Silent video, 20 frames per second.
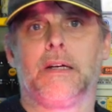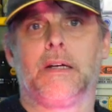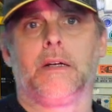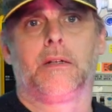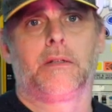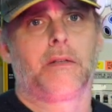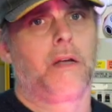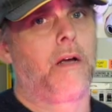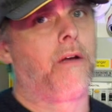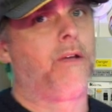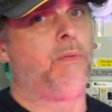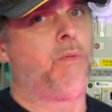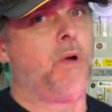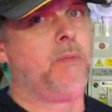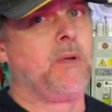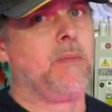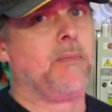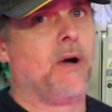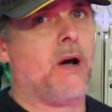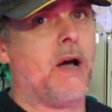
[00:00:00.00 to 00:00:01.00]
so you won't
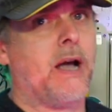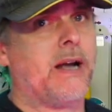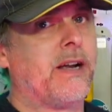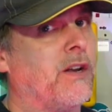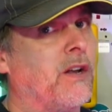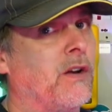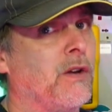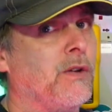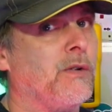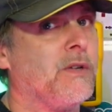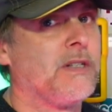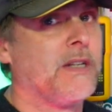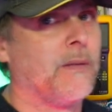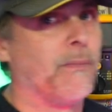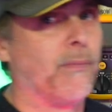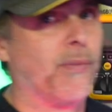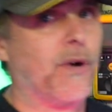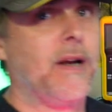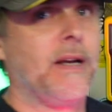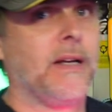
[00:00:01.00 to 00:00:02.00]
be buying an Elucian
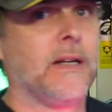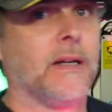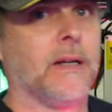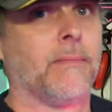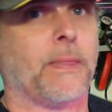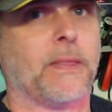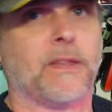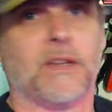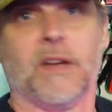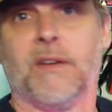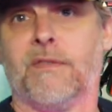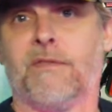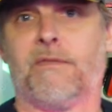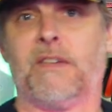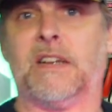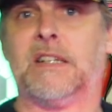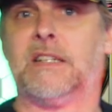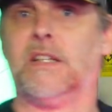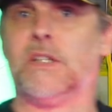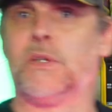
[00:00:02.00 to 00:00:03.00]
breaker to
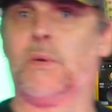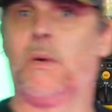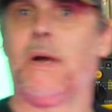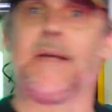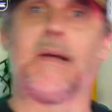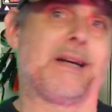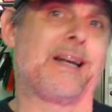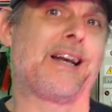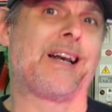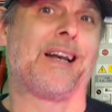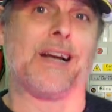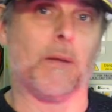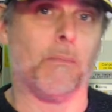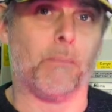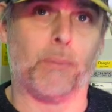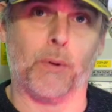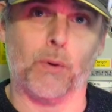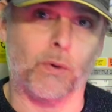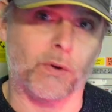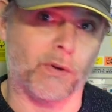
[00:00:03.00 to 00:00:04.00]
fit into a Click
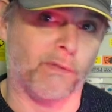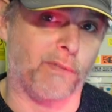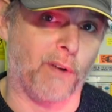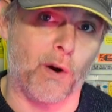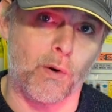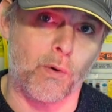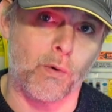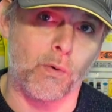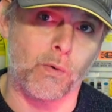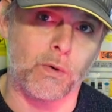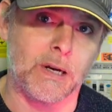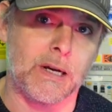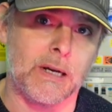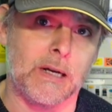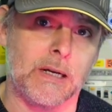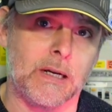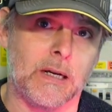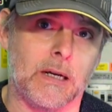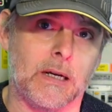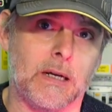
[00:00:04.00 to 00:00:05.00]
board of old.
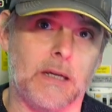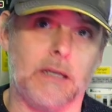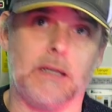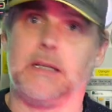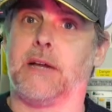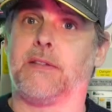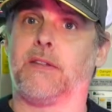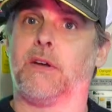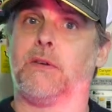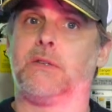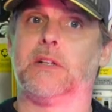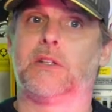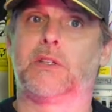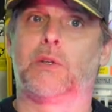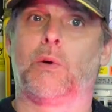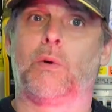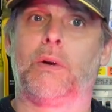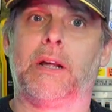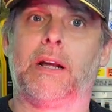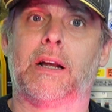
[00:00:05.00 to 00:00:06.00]
Yet those
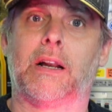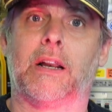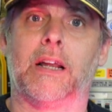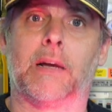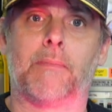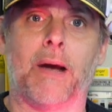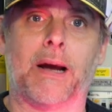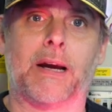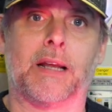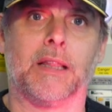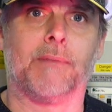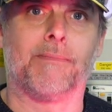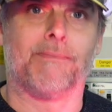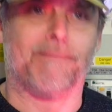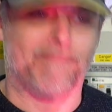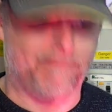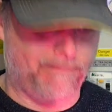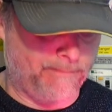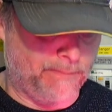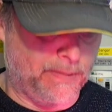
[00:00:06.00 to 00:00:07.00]
installing Click back in the
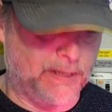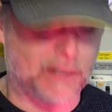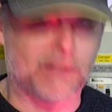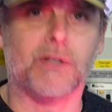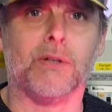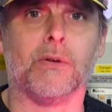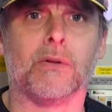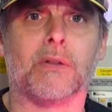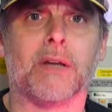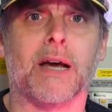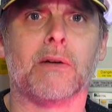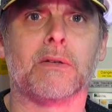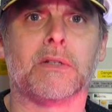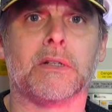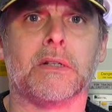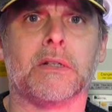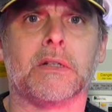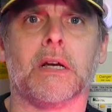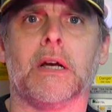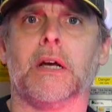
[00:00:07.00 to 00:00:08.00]

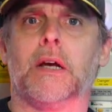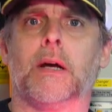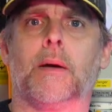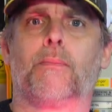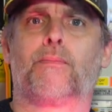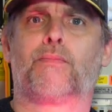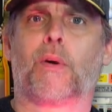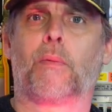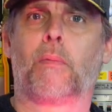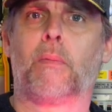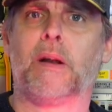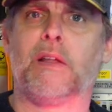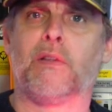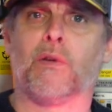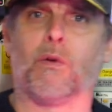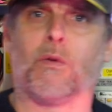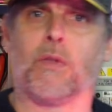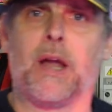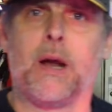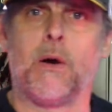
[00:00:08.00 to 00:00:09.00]
mid-2000s probably
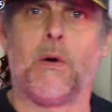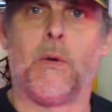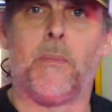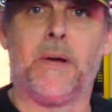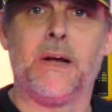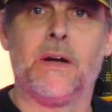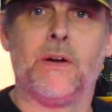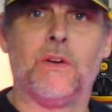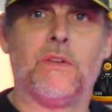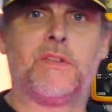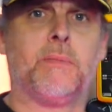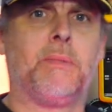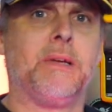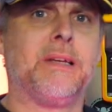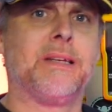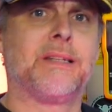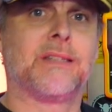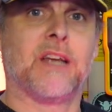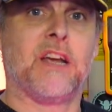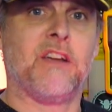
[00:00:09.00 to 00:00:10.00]
thought they were big enough to be
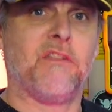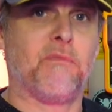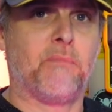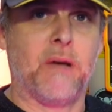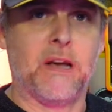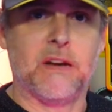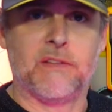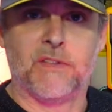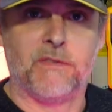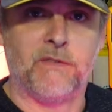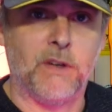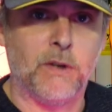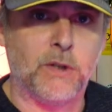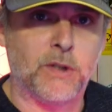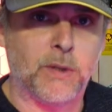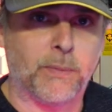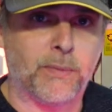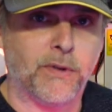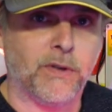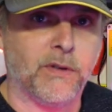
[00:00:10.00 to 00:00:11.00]
a safe bet for
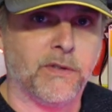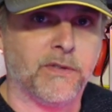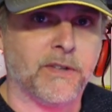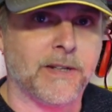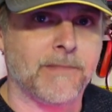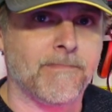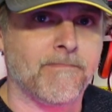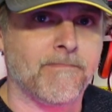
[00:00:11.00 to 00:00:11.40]
future-proofing.